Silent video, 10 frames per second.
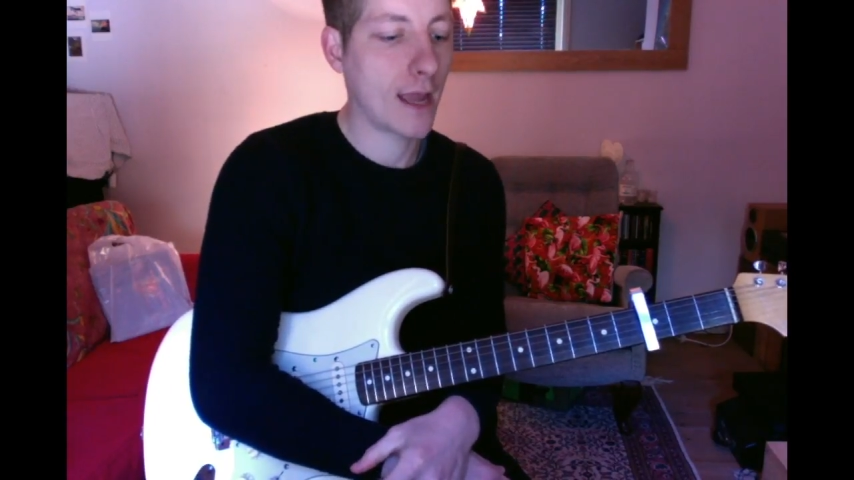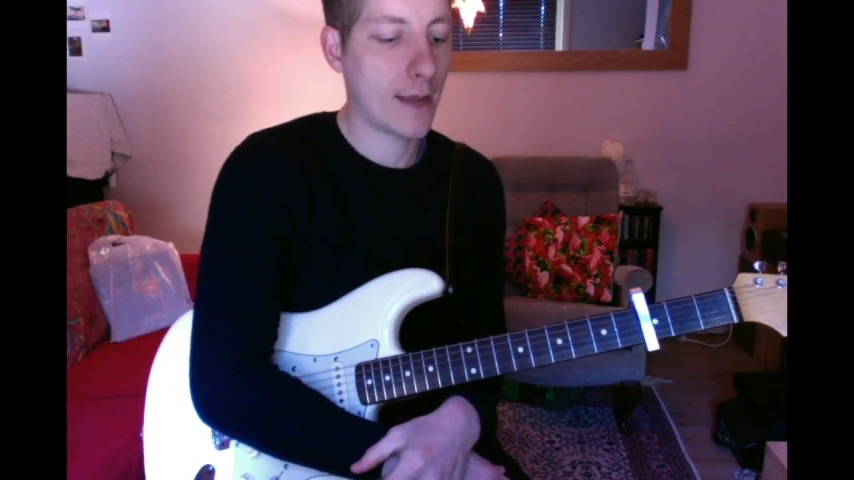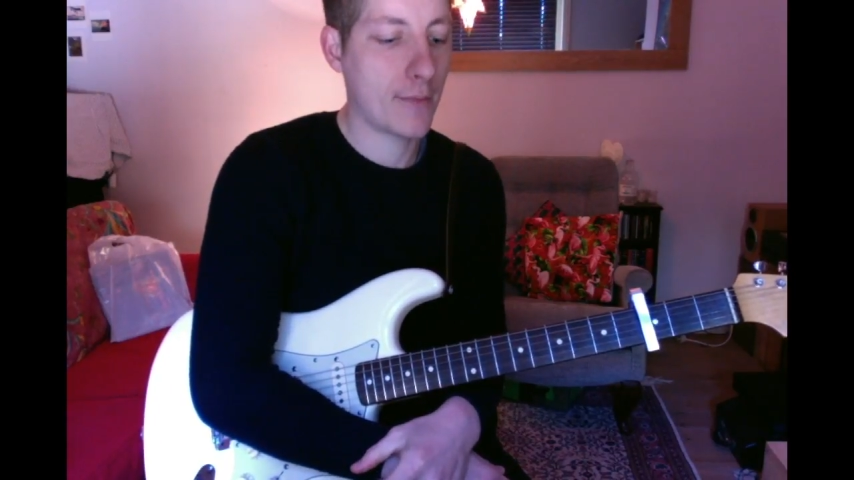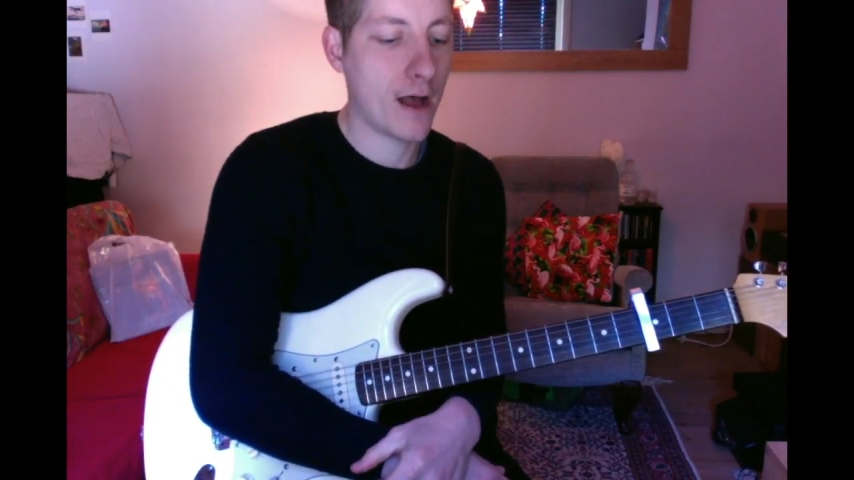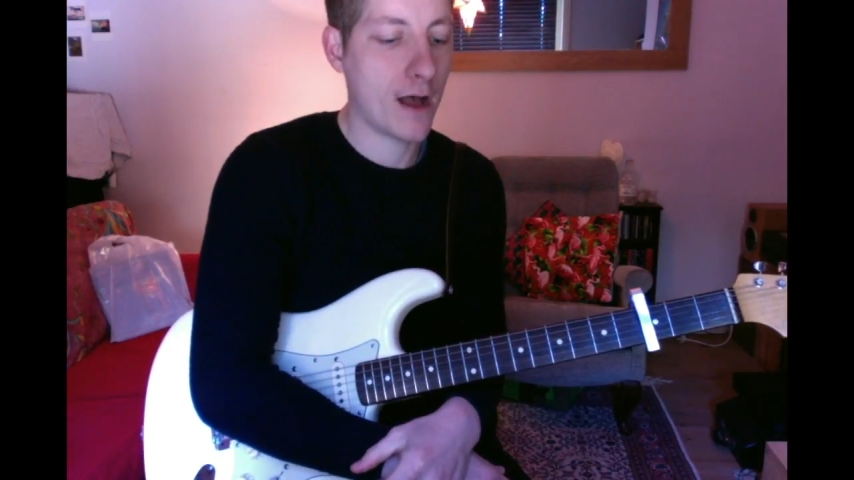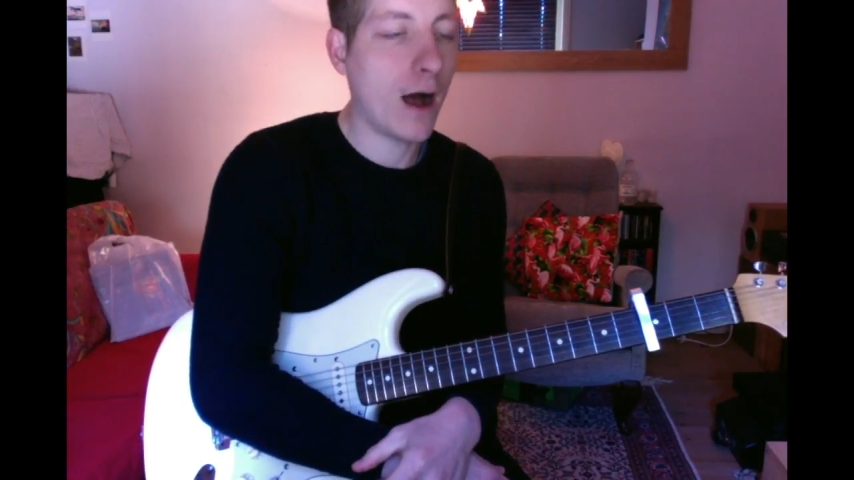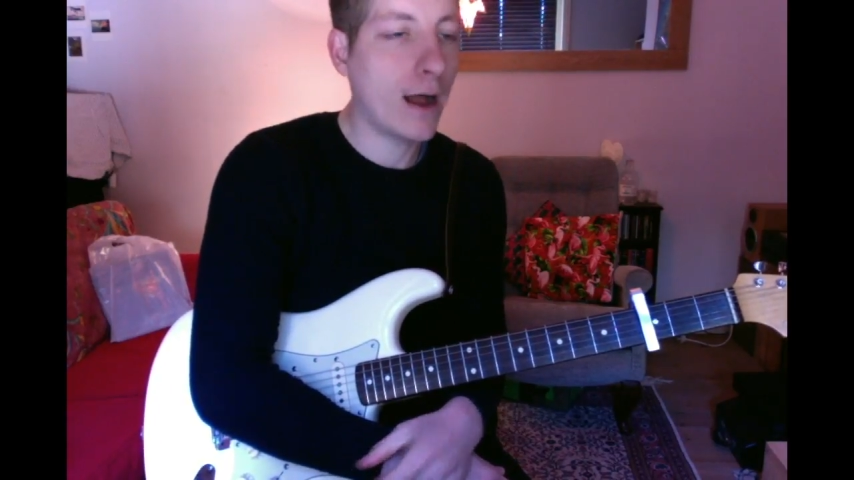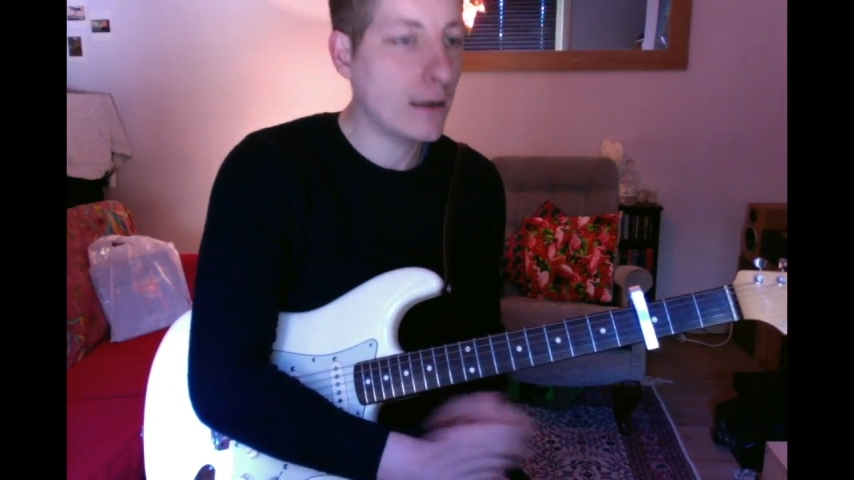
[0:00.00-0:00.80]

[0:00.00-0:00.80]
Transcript: I